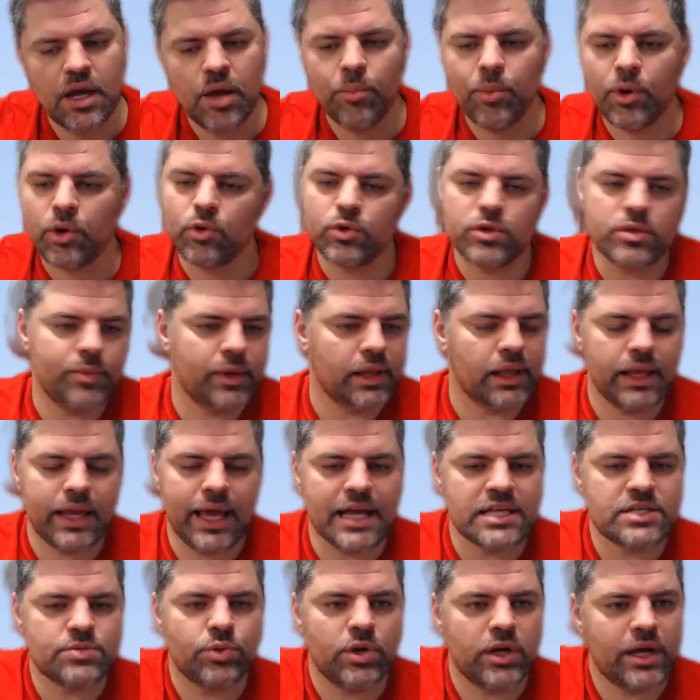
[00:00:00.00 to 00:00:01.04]
But ultimately,
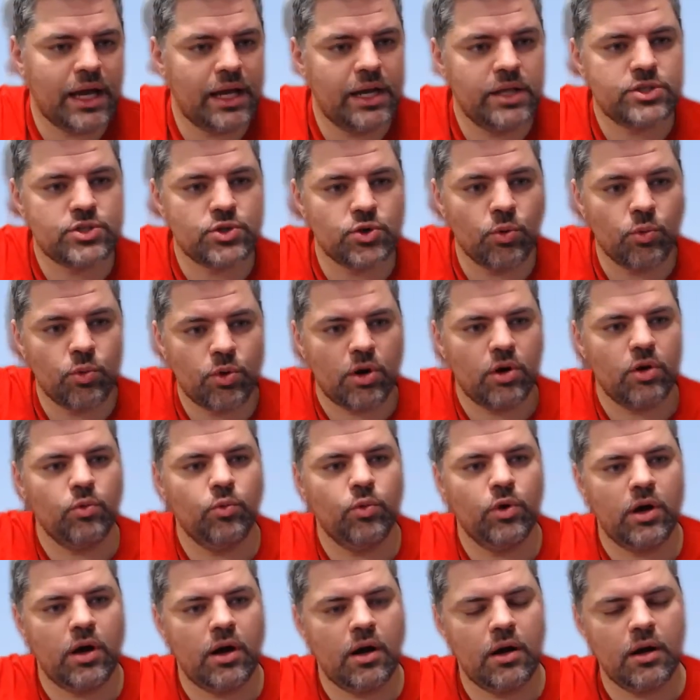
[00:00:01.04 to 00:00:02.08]
yes, we're headed to a world
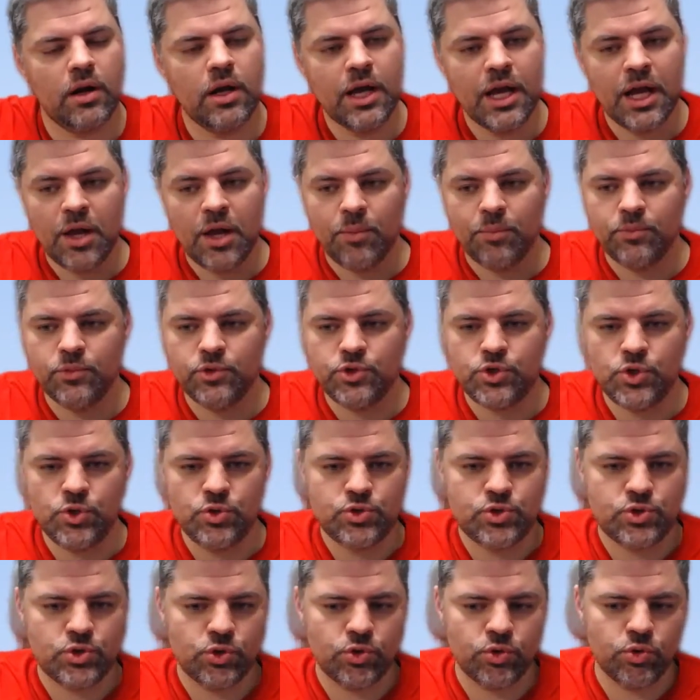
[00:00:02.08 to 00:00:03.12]
where, due
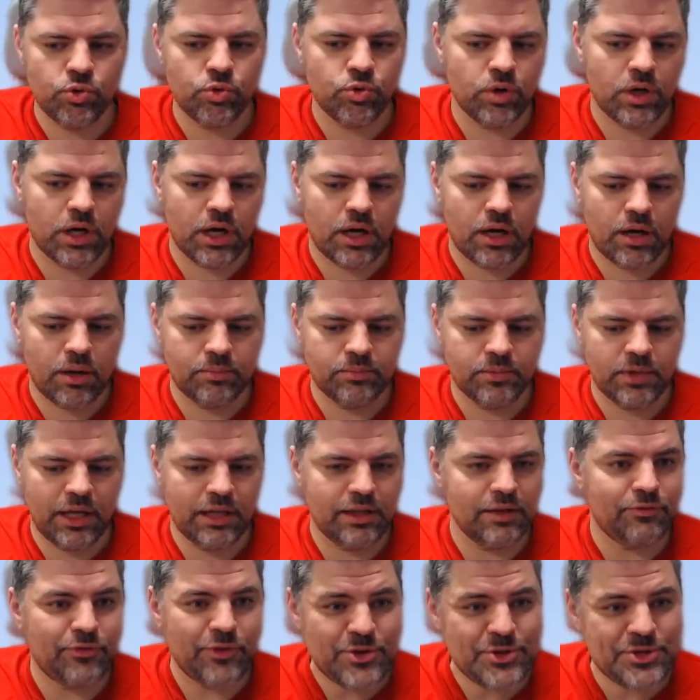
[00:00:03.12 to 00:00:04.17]
to
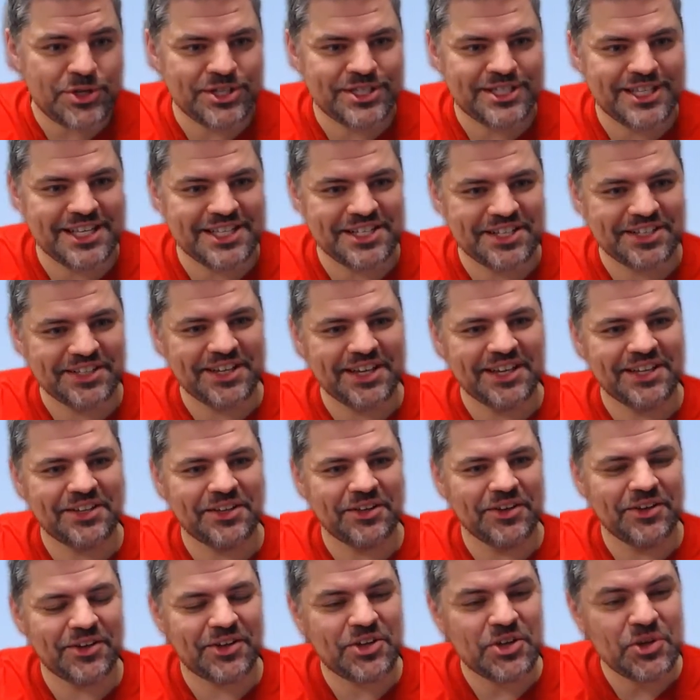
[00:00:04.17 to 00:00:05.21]
inefficiencies
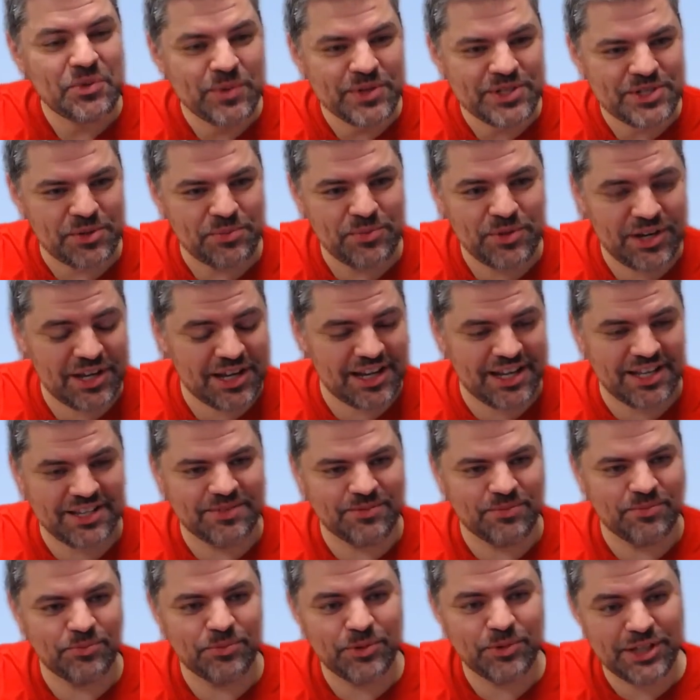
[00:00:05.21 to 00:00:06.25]
in humans
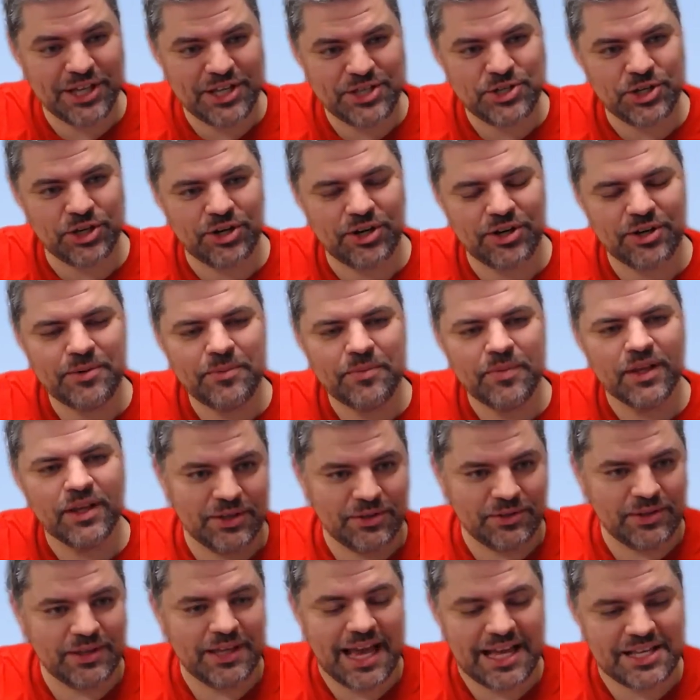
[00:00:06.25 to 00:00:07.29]
communicating with each other,
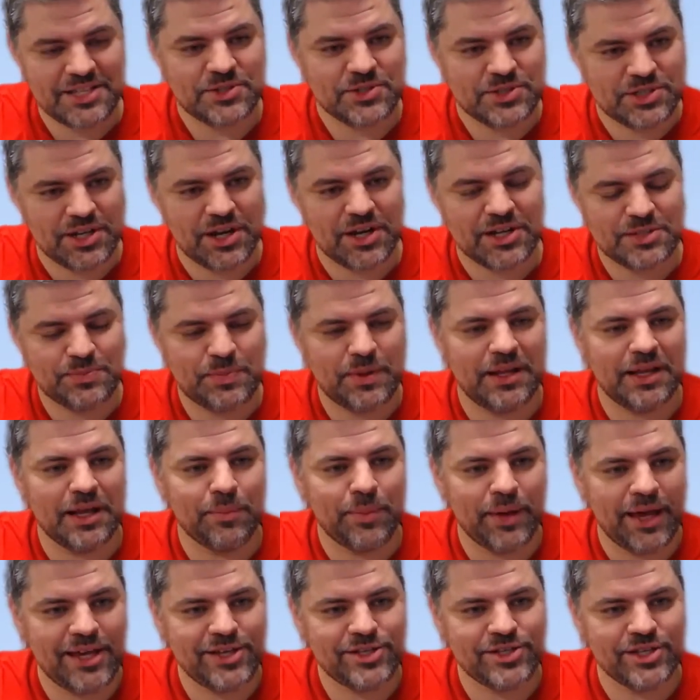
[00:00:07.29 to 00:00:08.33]
you start spinning
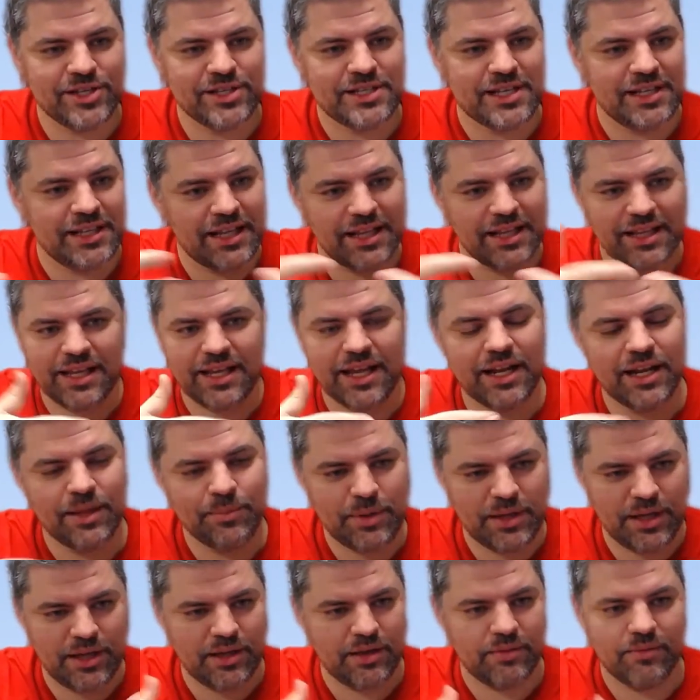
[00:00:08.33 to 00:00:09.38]
up agents, and then they're going to
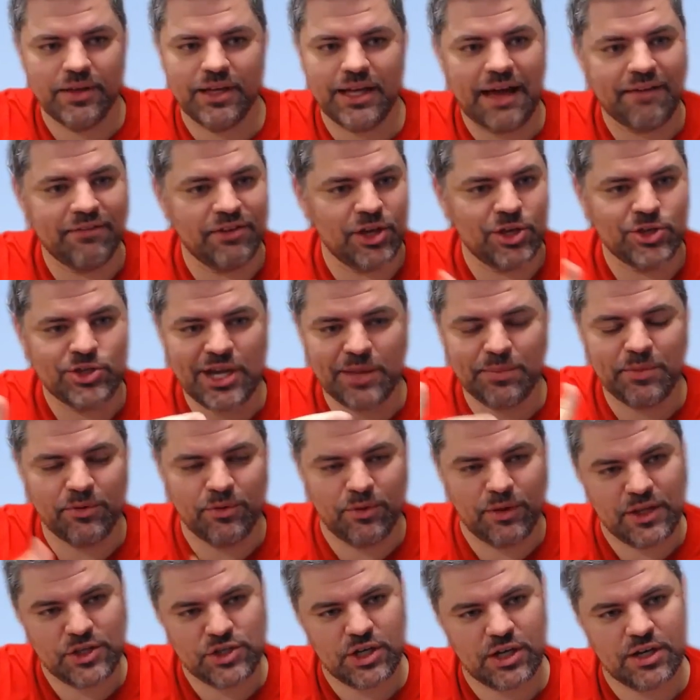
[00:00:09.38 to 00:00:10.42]
be having a chat
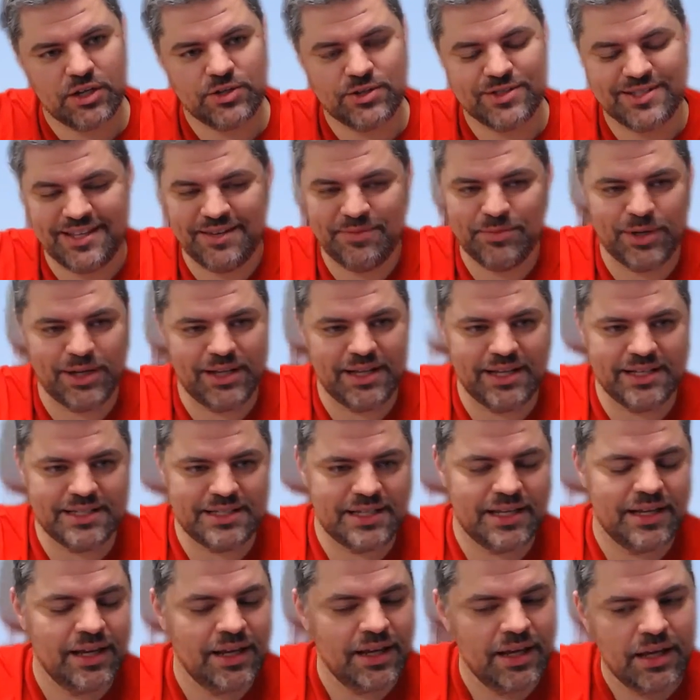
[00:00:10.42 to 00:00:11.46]
between each other to see whether
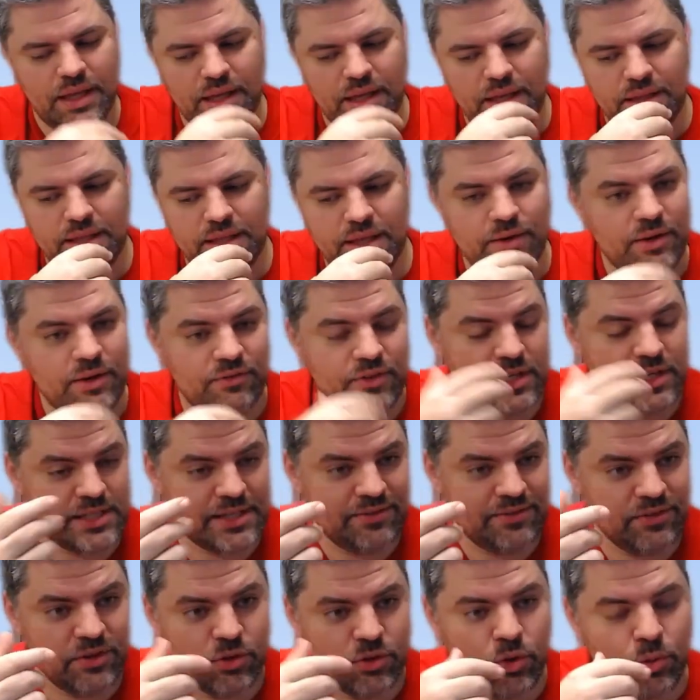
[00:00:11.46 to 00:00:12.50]
if there's
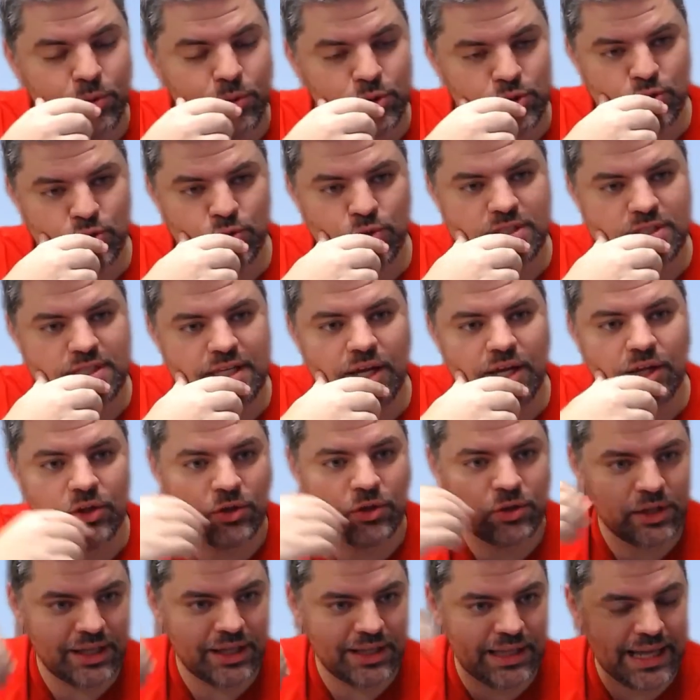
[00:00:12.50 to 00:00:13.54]
even an opportunity, and
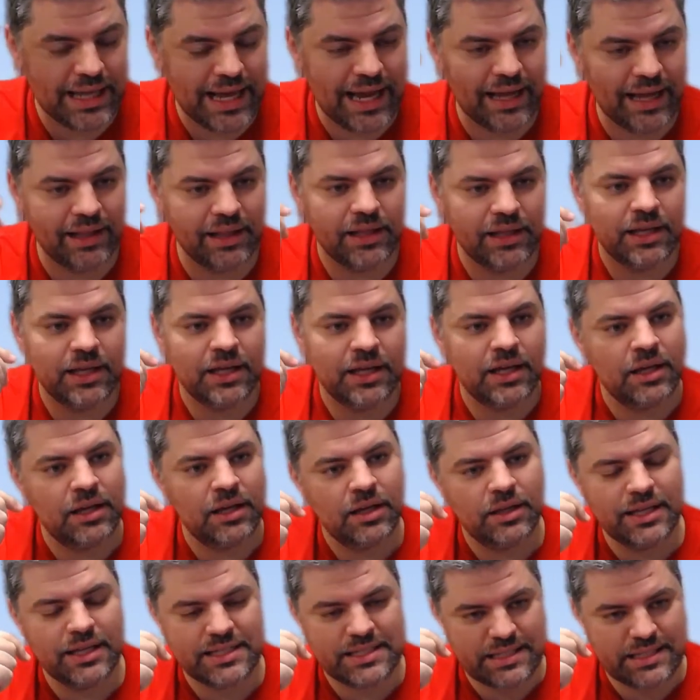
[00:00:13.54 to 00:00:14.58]
only then
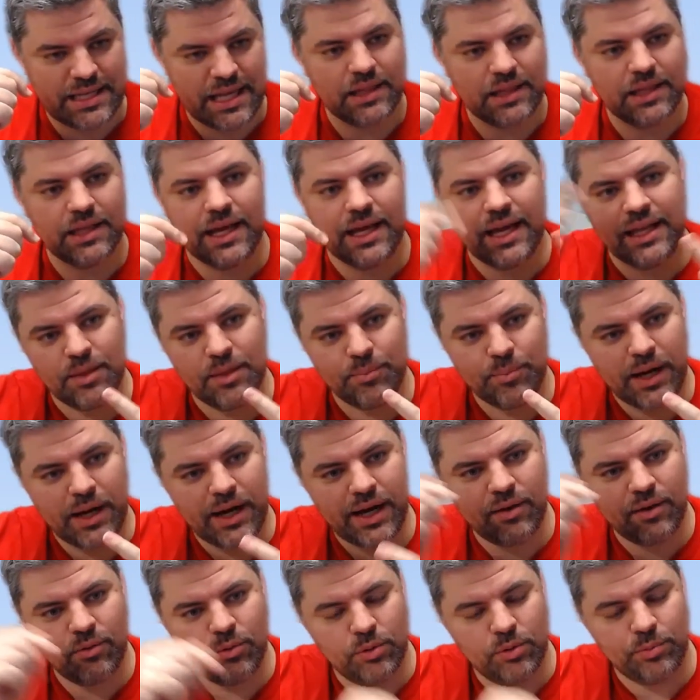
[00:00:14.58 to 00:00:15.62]
the seller and the
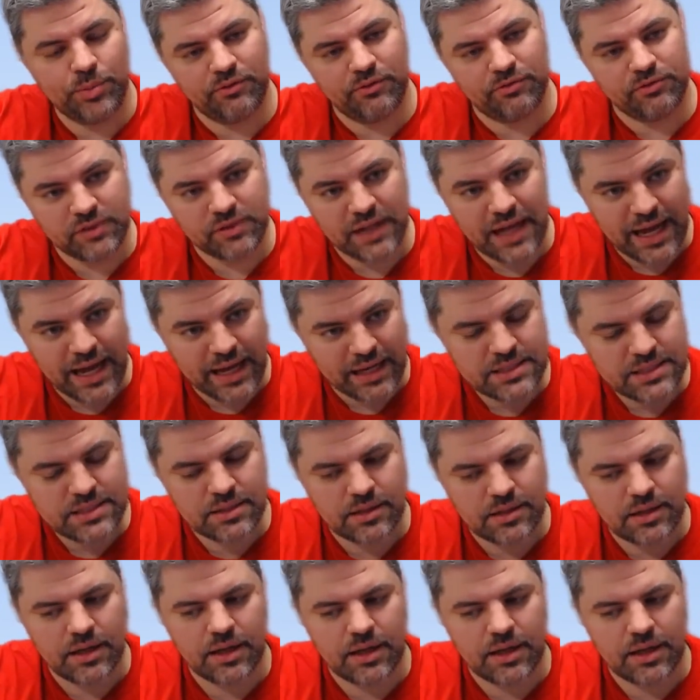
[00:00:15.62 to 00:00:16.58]
buyer will be flagged.